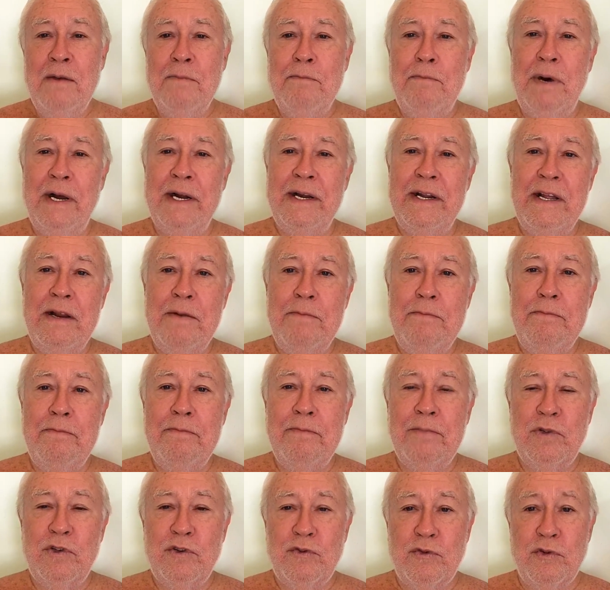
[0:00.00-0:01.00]
But
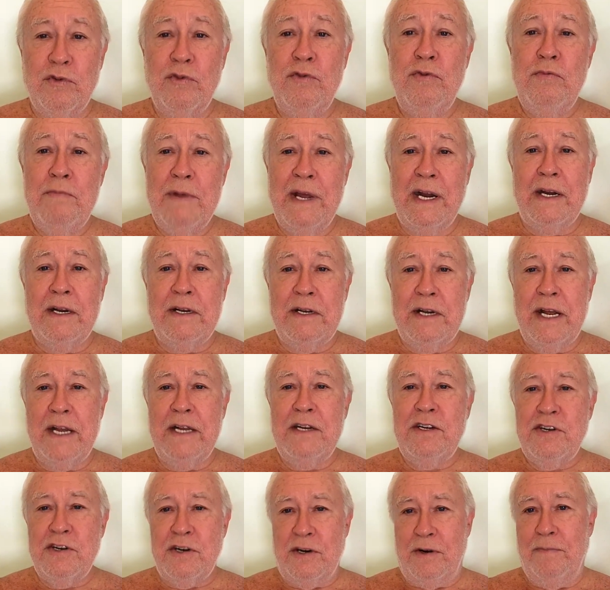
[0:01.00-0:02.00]
in true
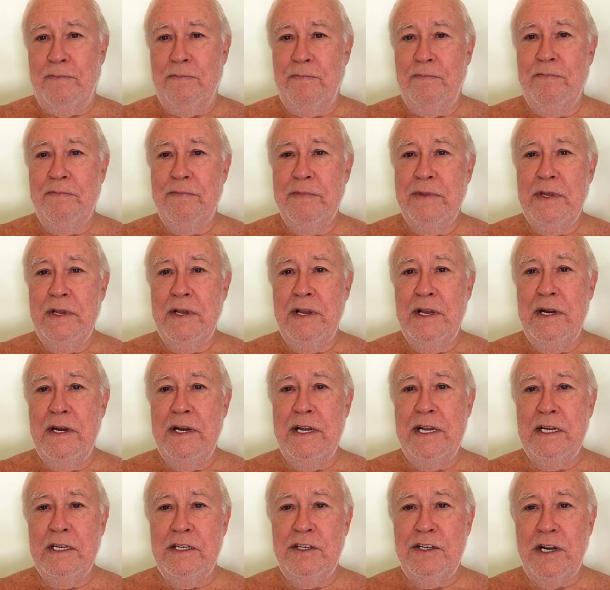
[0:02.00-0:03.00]
meditation, in
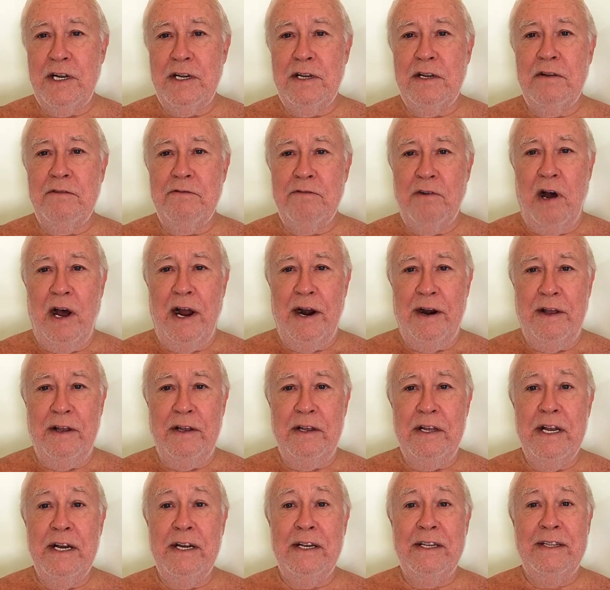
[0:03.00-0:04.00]
the
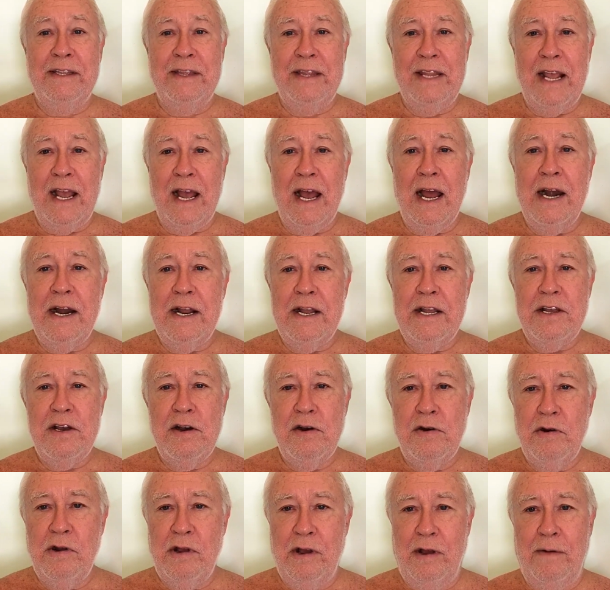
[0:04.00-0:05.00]
Ajatavada, in Jnana
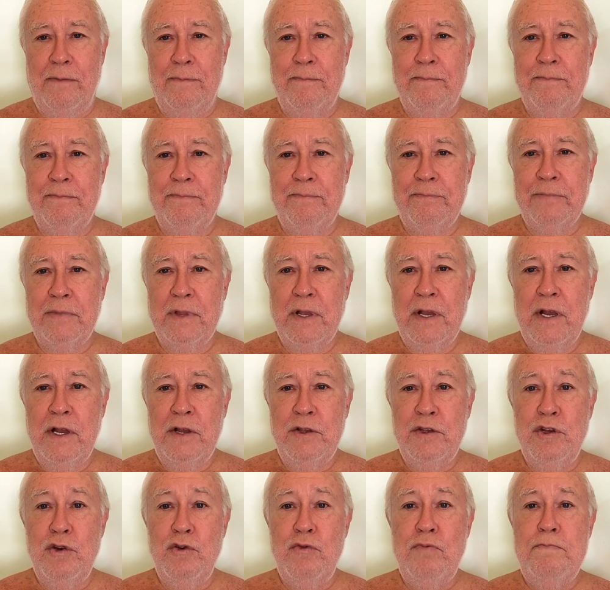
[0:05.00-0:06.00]
Yoga,
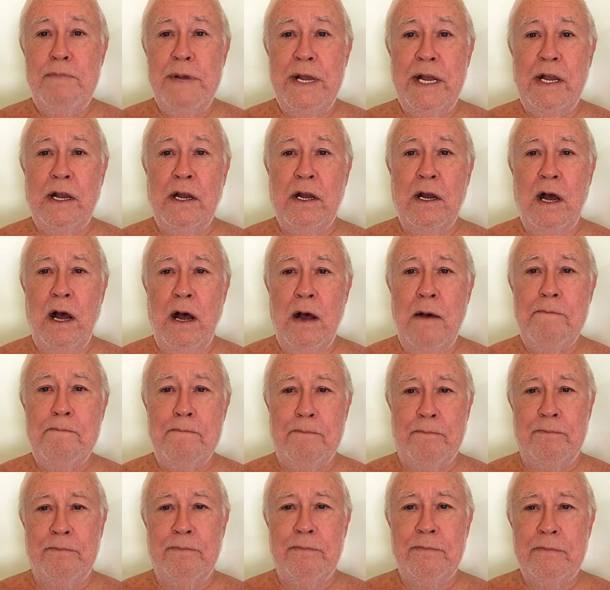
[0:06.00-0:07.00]
you
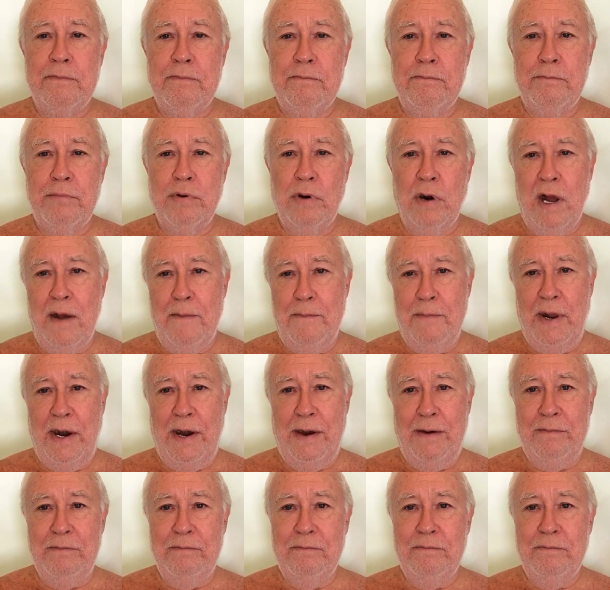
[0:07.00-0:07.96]
become Brahman.